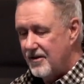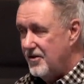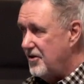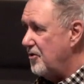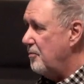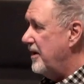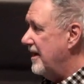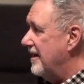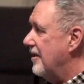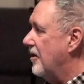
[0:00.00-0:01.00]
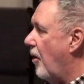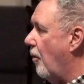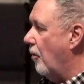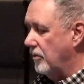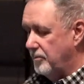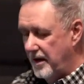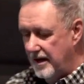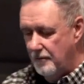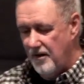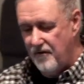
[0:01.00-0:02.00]
you being the gold
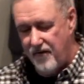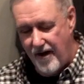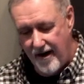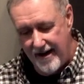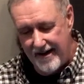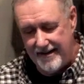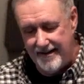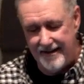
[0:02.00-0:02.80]
being refined